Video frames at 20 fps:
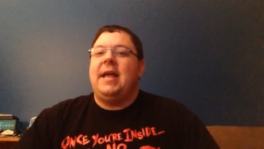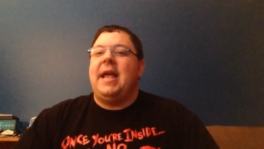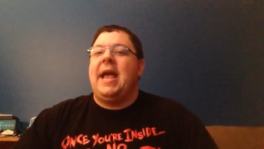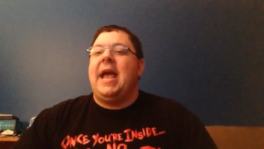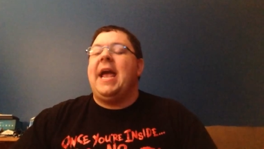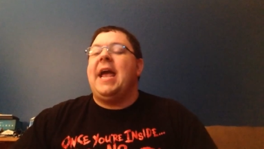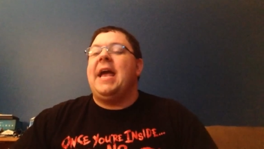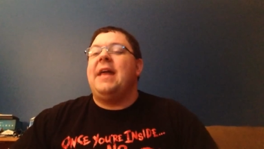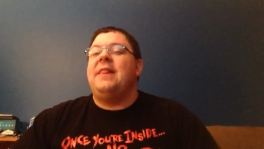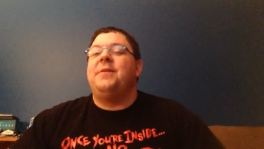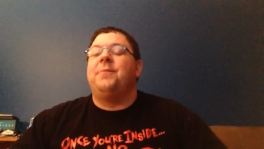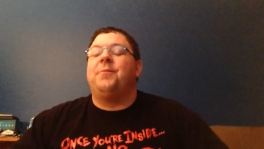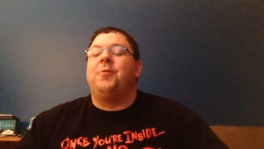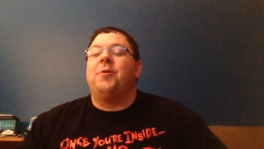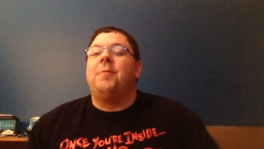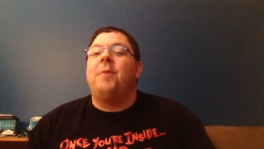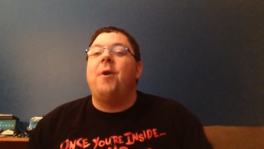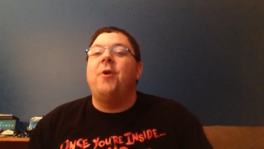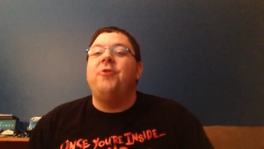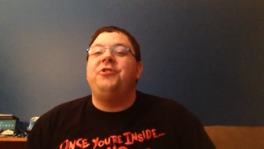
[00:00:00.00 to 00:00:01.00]
And the
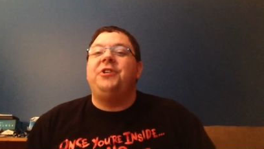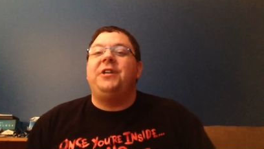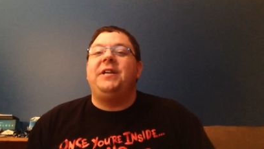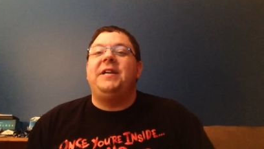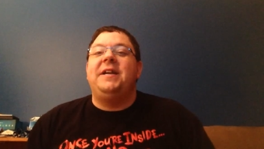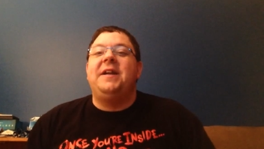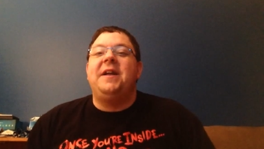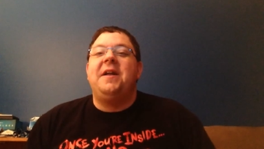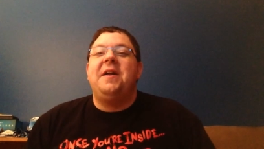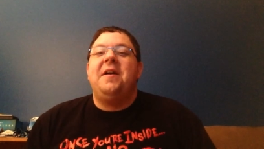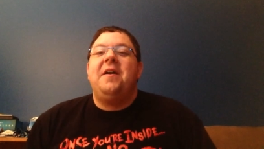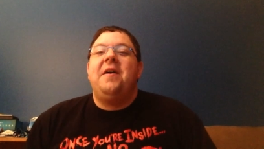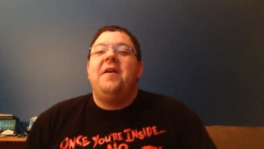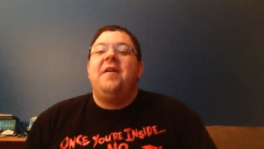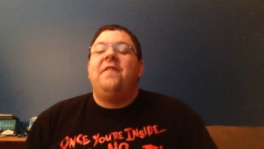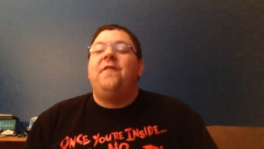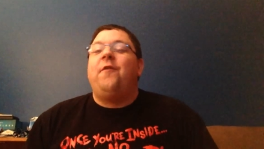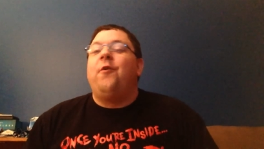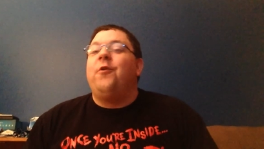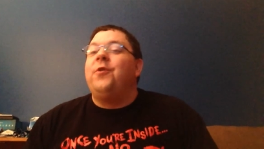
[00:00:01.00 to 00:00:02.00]
promotion
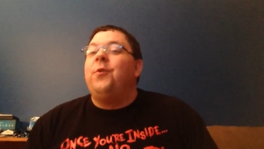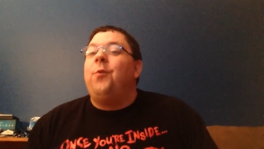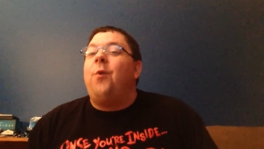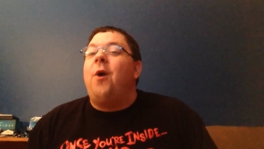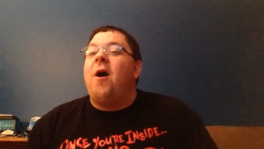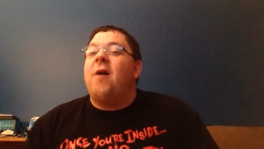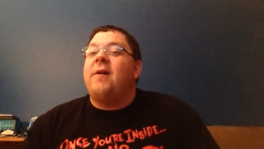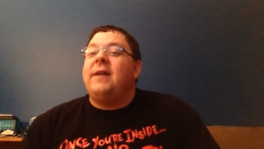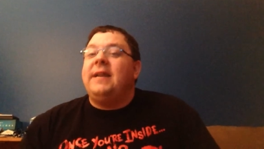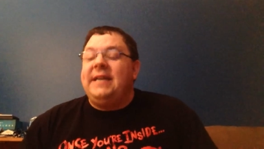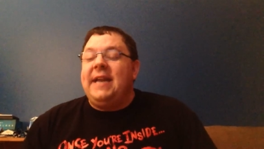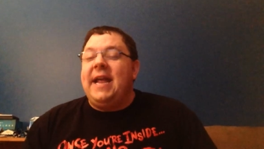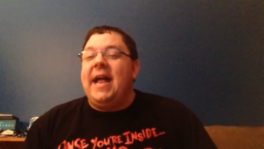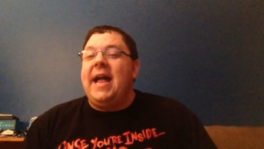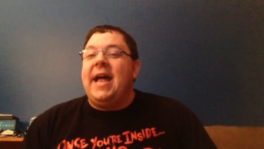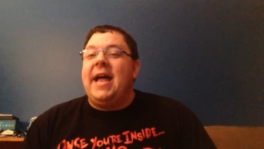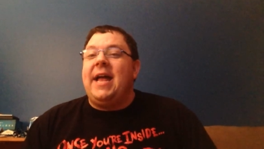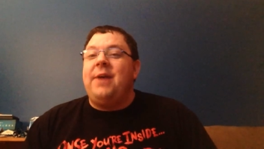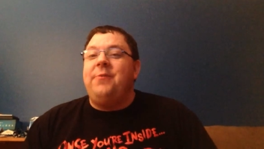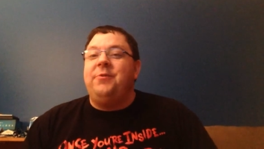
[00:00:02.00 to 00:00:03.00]
for The Walking
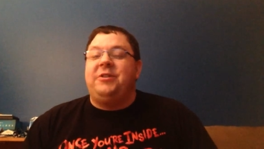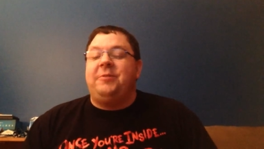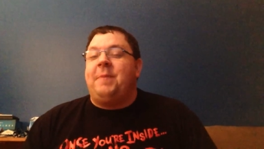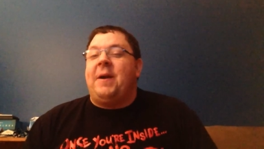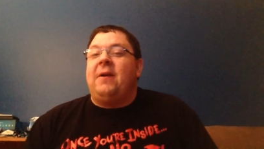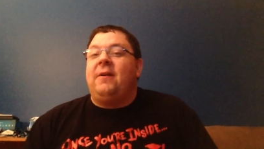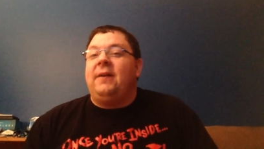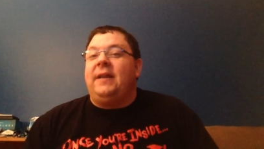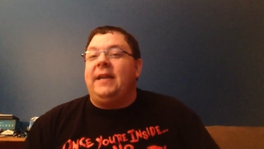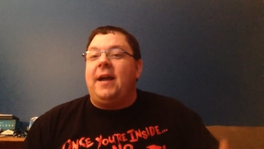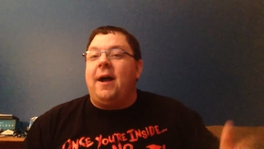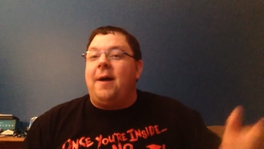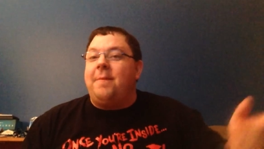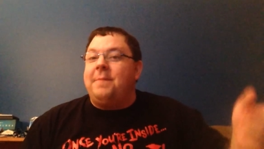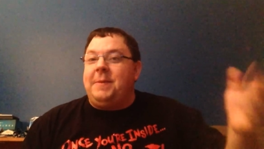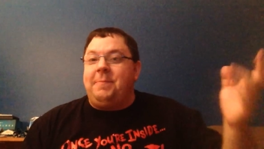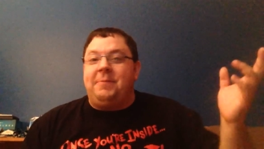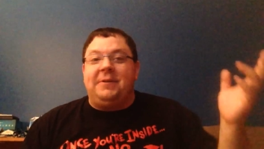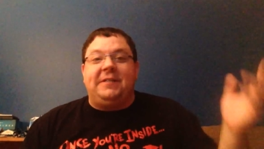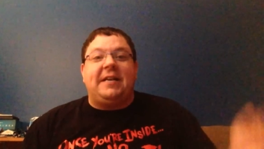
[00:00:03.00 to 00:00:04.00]
Dead, which apparently got
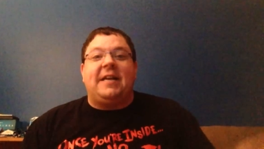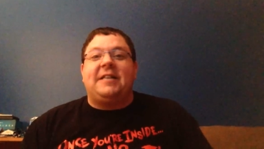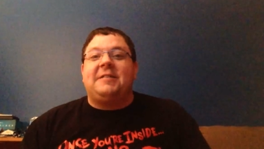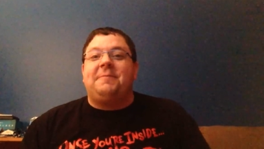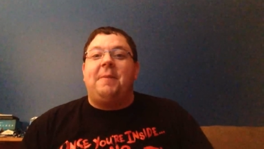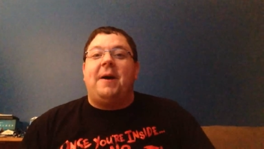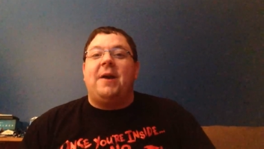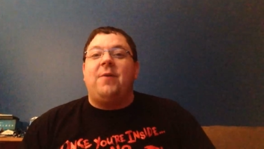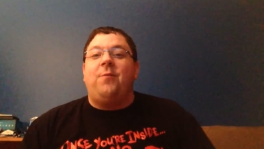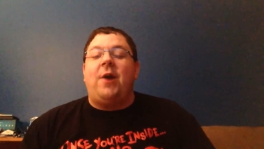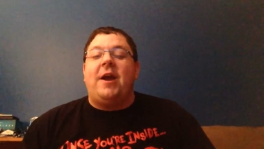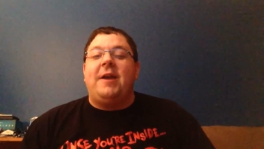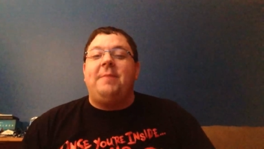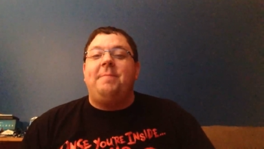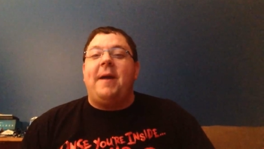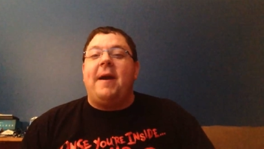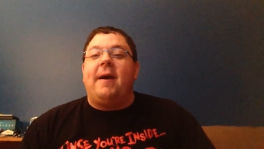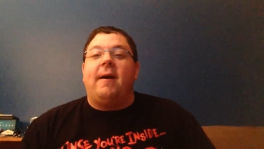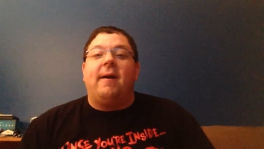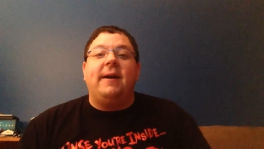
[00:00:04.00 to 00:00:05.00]
me possessed by Wade
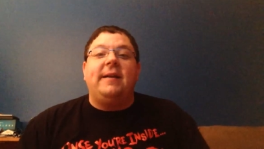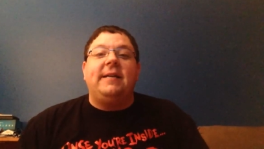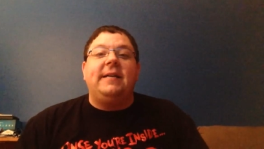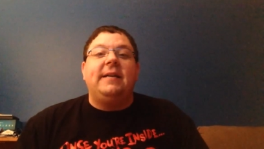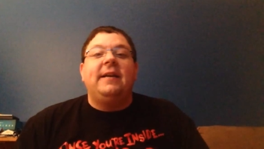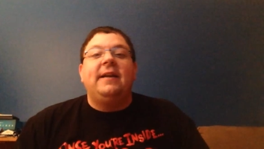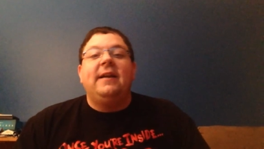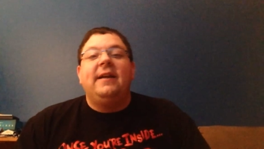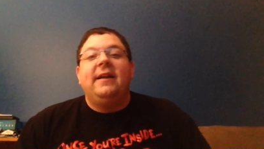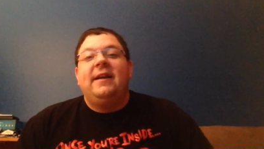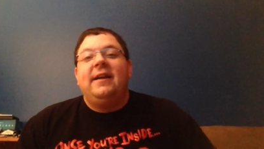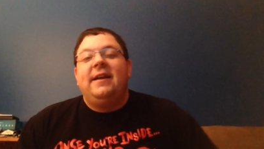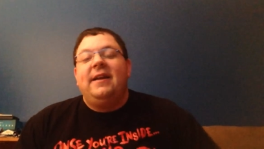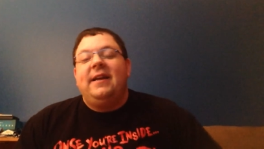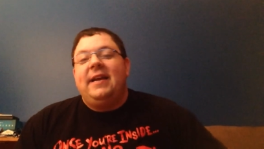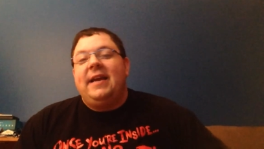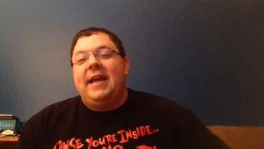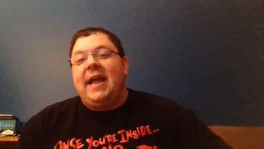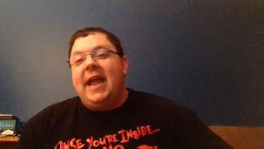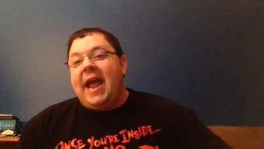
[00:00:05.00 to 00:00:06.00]
Barrett,
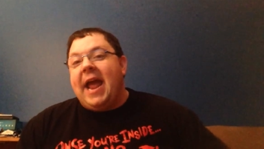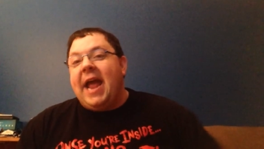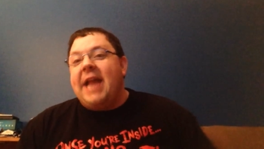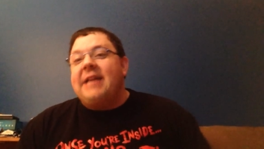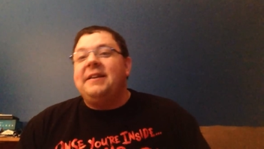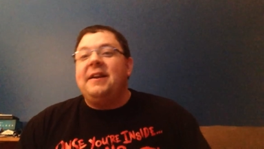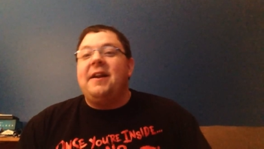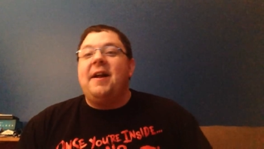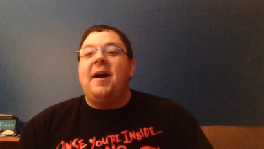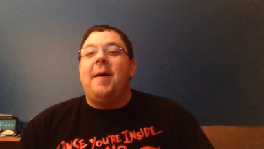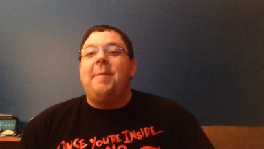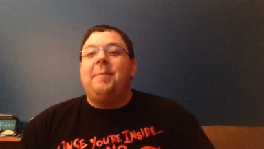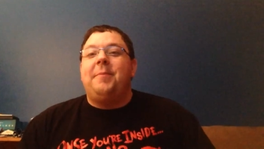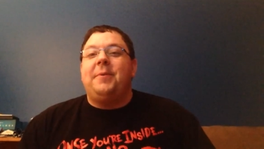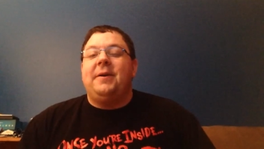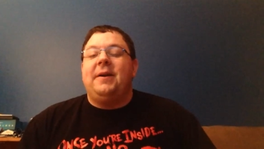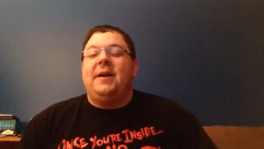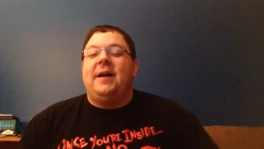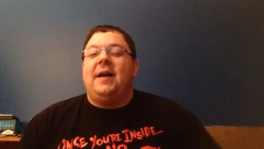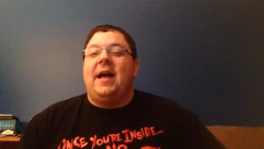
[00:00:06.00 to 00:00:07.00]
ended
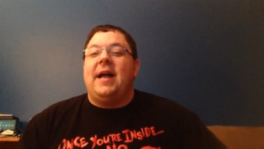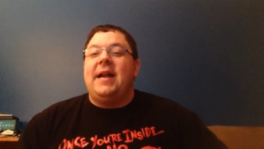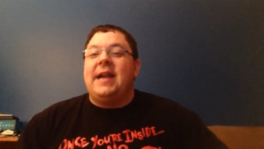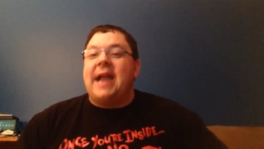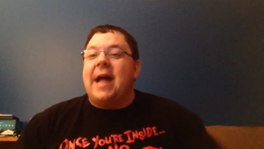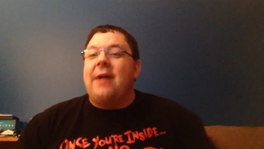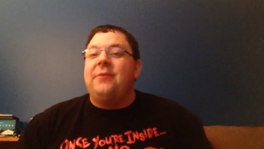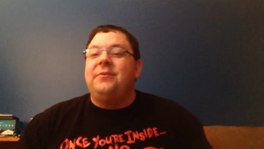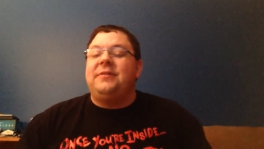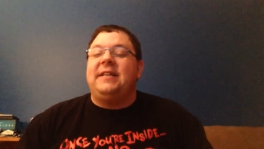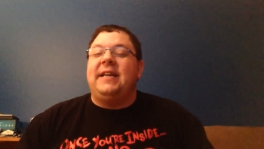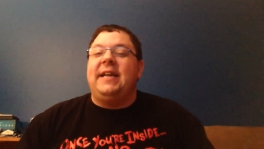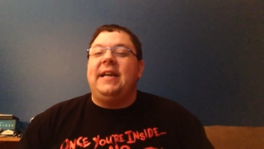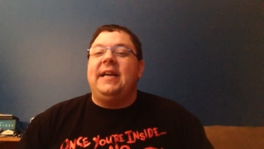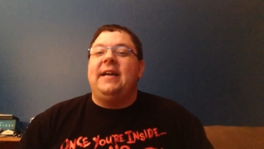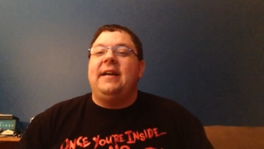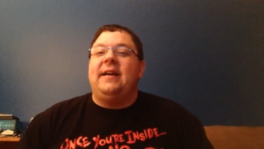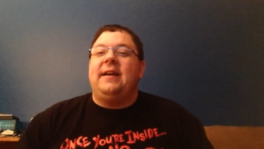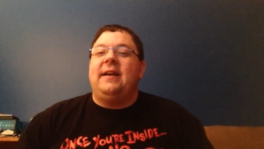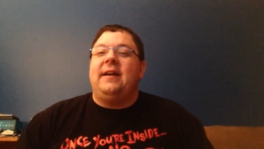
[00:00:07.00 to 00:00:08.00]
up
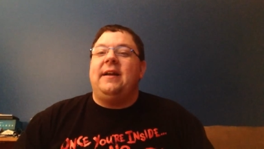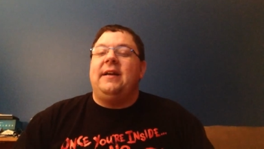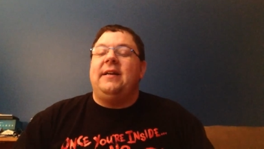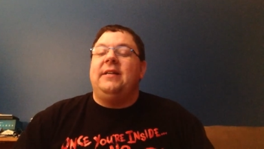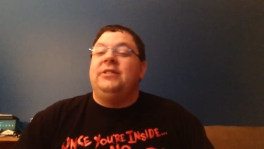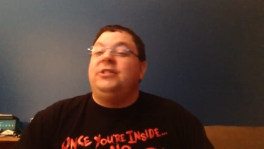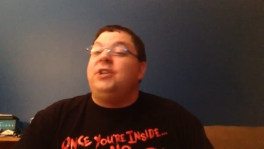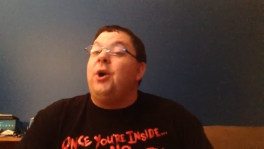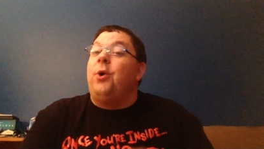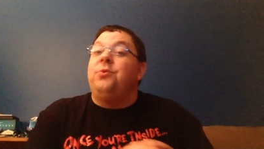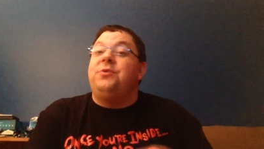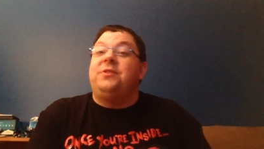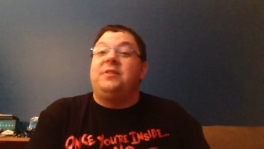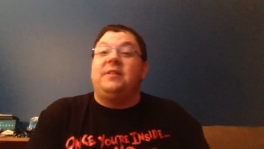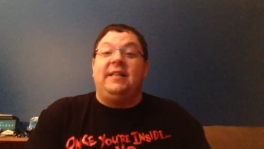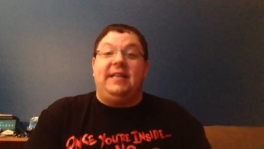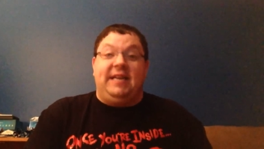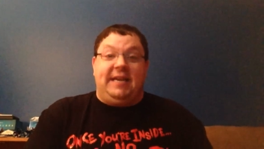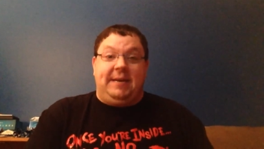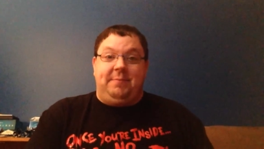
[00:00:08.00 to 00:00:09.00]
announcing don't
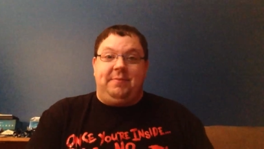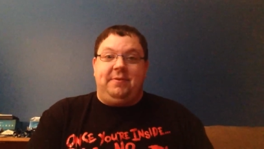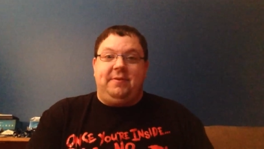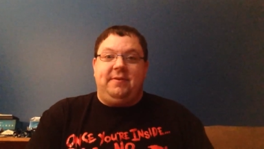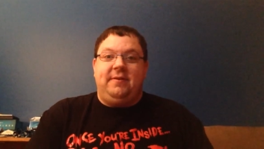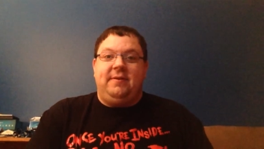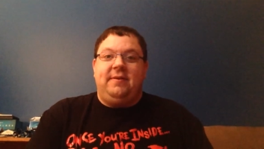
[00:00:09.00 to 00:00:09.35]
sleep.